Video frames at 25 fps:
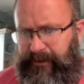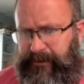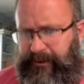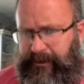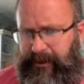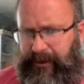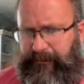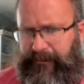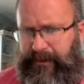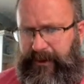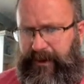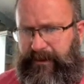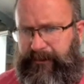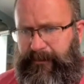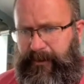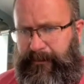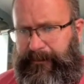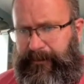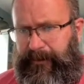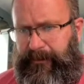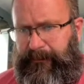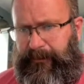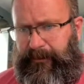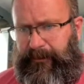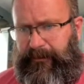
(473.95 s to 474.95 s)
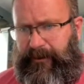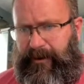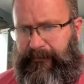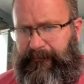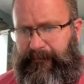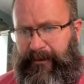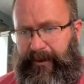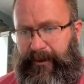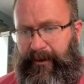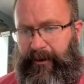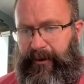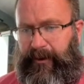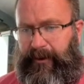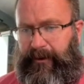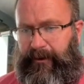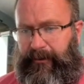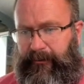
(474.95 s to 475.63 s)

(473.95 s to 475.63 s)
Now I'm going to come up and I'm going to grab my R.